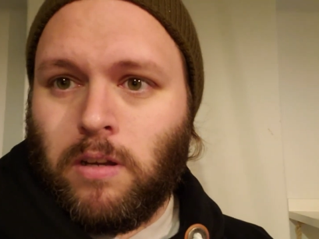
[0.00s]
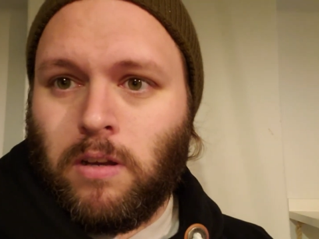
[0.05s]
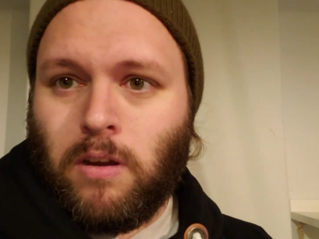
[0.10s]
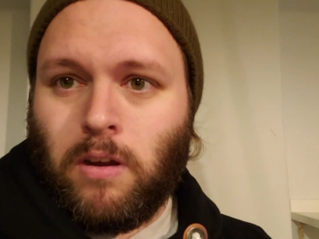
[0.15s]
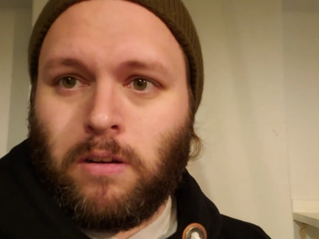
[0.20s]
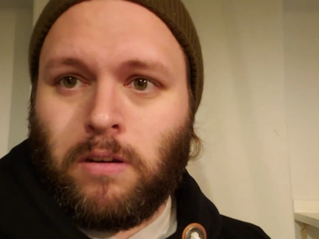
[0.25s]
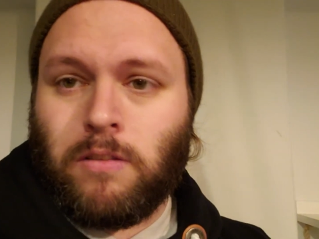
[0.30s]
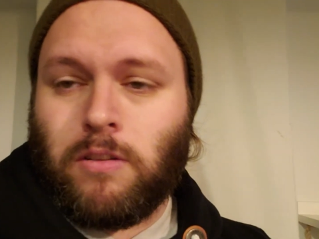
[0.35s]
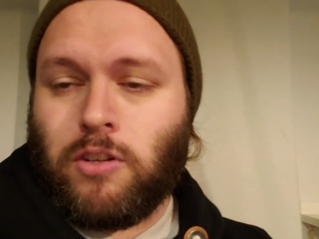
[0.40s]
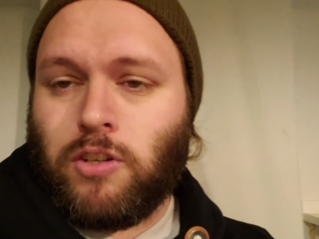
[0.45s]

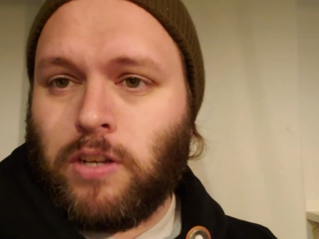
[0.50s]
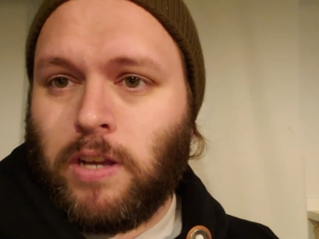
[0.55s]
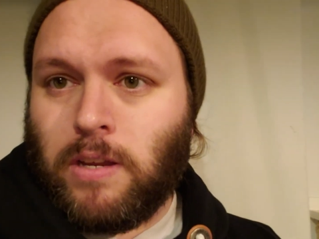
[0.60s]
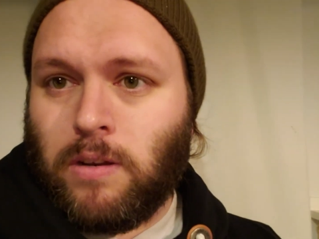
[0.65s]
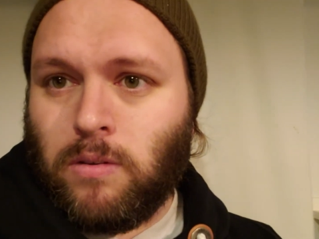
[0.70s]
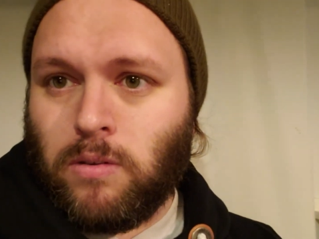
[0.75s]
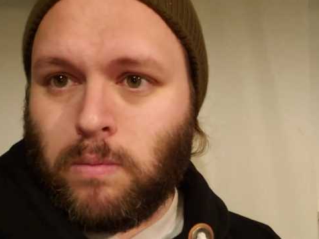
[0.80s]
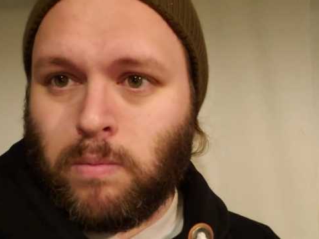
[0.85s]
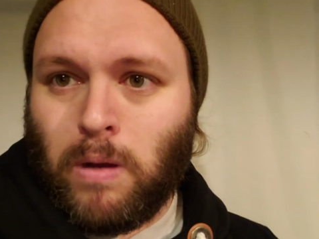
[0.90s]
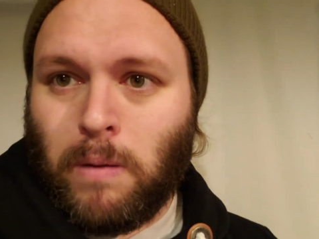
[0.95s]
on other
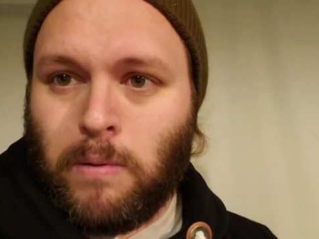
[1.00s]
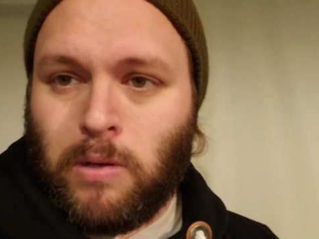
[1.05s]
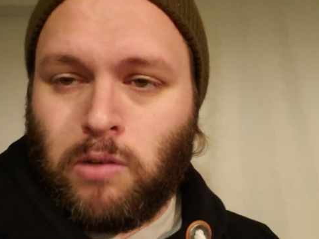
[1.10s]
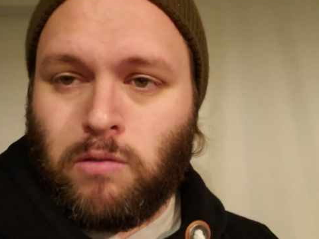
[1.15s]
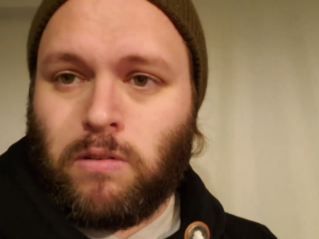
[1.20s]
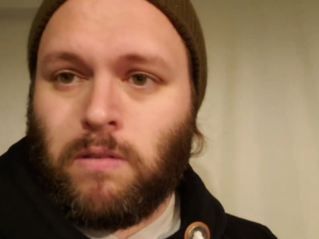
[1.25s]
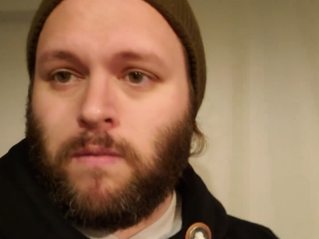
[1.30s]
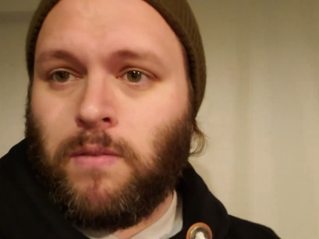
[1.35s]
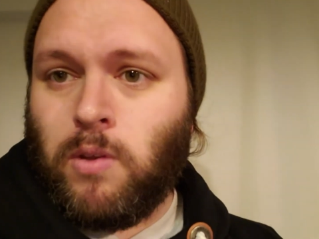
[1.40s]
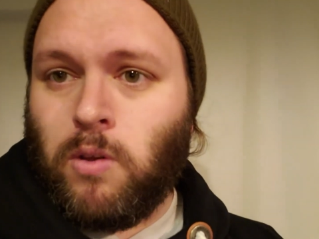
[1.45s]
channels, probably do
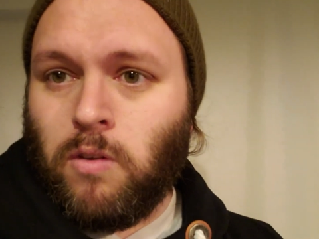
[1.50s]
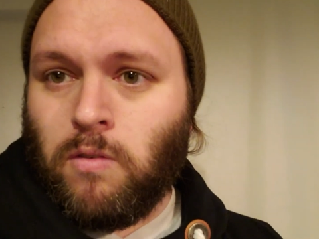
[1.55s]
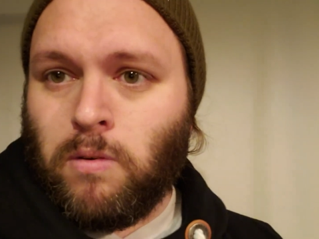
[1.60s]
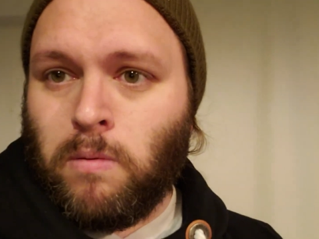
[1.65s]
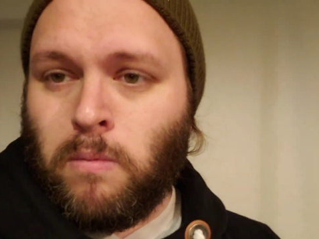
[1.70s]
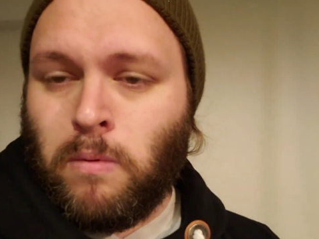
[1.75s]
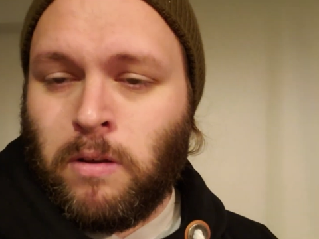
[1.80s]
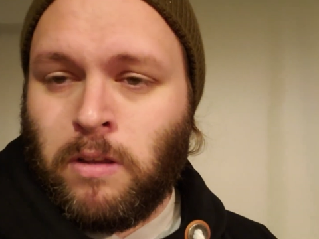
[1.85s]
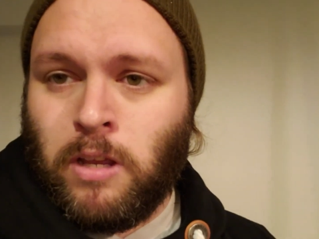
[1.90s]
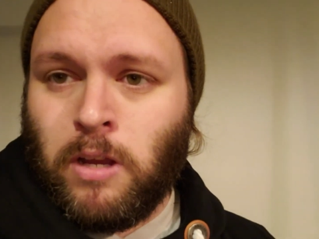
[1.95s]
a review of
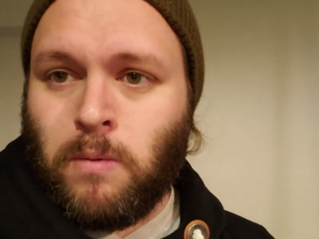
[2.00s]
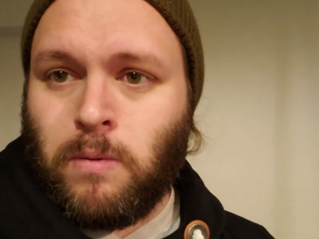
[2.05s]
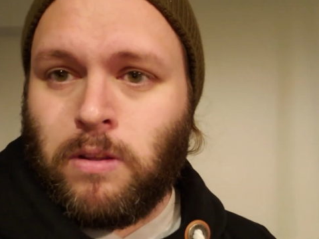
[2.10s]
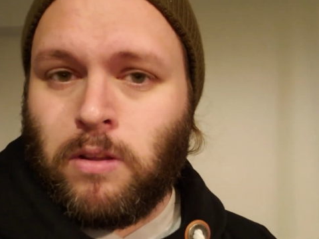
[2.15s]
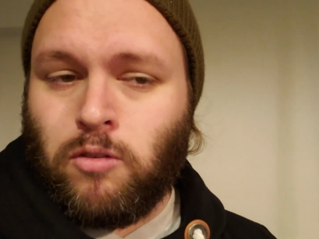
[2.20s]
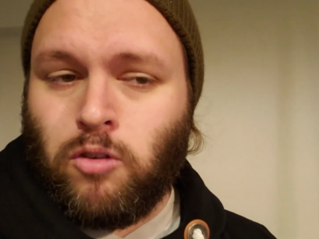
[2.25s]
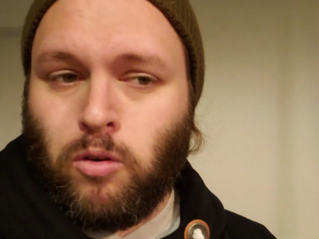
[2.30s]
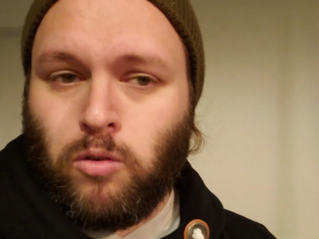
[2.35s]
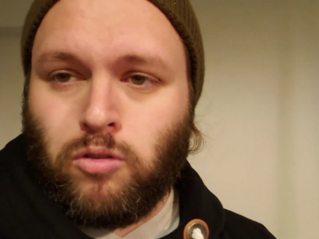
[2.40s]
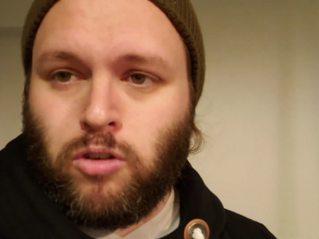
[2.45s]
Remote Year when the
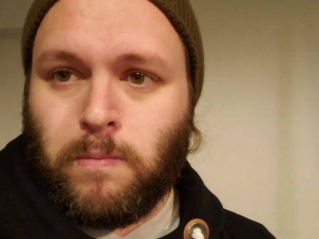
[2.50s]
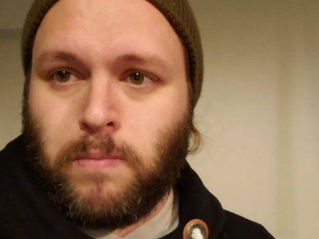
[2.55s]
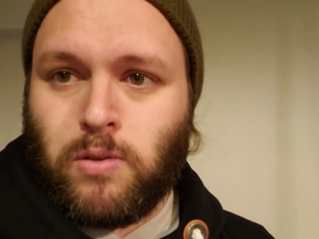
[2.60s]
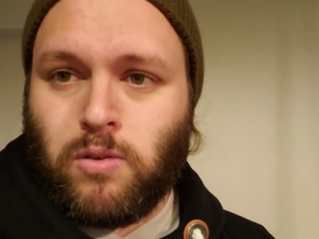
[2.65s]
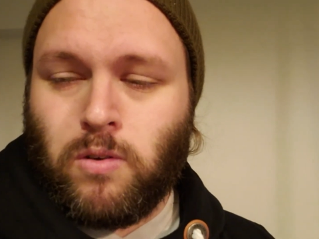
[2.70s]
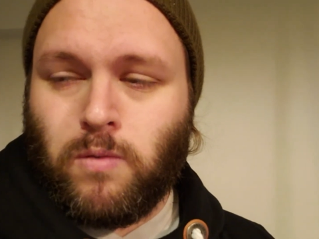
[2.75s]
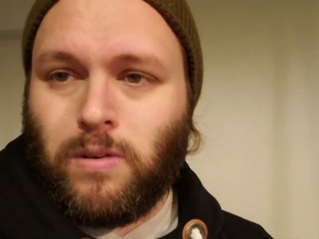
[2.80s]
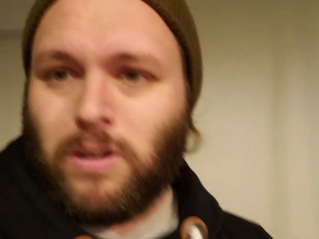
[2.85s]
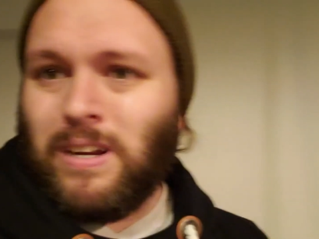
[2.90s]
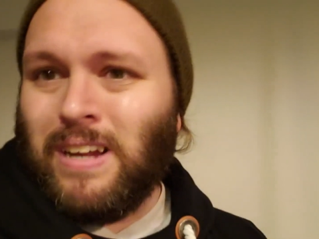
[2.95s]
troll trip is
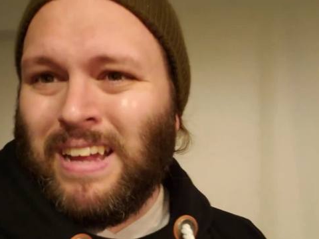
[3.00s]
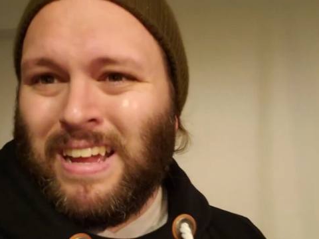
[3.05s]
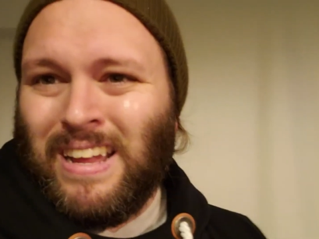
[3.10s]
over.